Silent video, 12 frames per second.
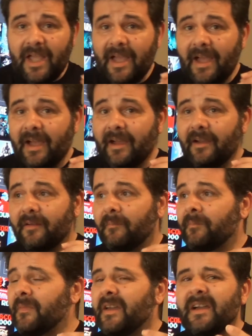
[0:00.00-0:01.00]

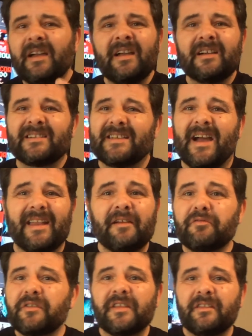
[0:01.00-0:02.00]
because um, it had
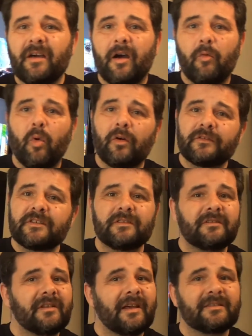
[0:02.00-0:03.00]
everything that I wanted.
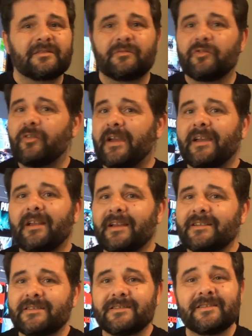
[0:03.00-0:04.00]
It had some great
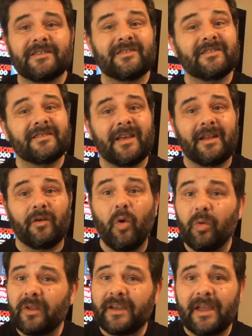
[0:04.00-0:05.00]
collector's editions. It had
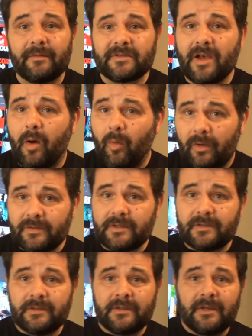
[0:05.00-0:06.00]
all the games that I wanted,